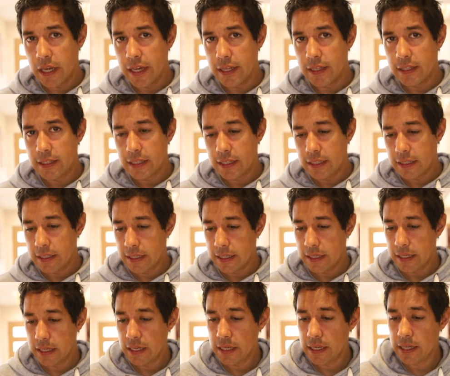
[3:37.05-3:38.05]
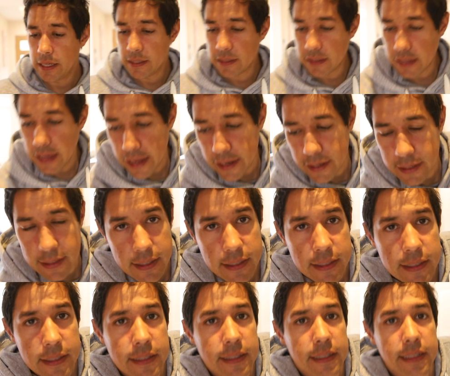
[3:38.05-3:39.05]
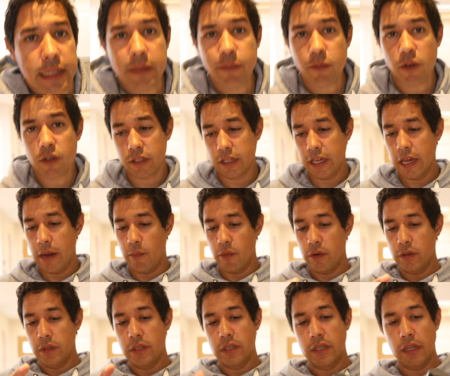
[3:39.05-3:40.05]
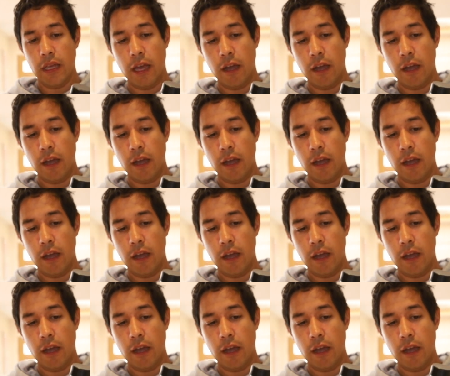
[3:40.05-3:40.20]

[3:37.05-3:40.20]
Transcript: and CCD is that CMOS cameras